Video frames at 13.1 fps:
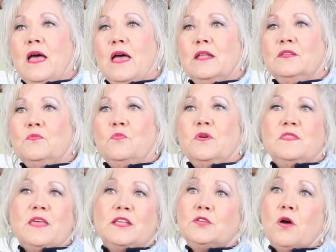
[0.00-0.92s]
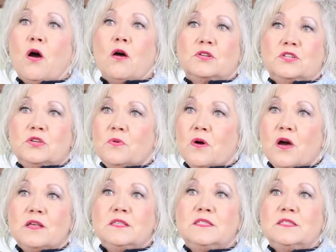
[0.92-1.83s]
And when they talk to
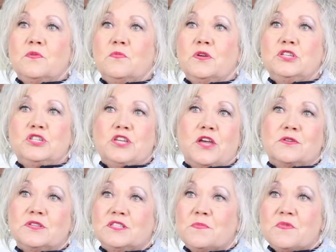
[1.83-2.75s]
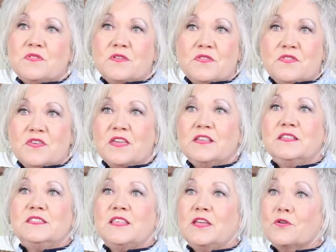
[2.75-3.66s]
us and we share some of the
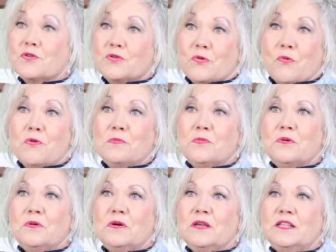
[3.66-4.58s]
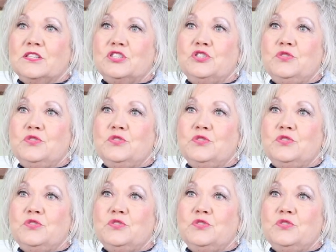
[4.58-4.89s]
things that are normal, it